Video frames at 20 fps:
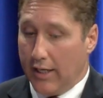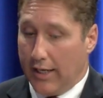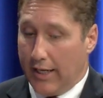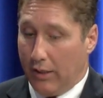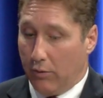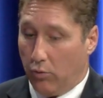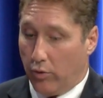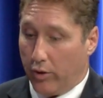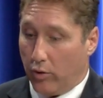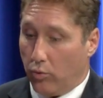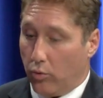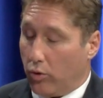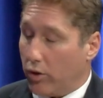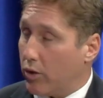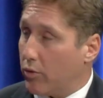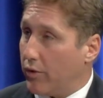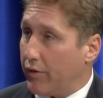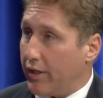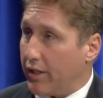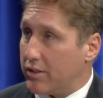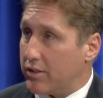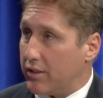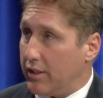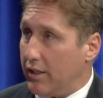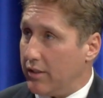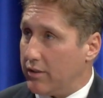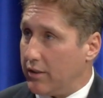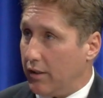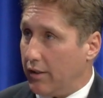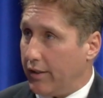I want to work with our
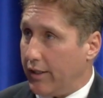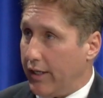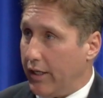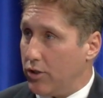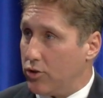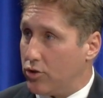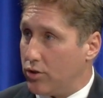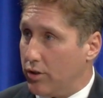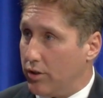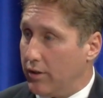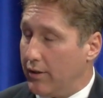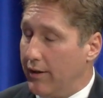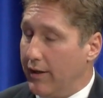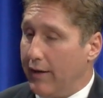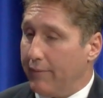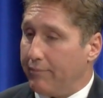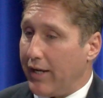state delegation.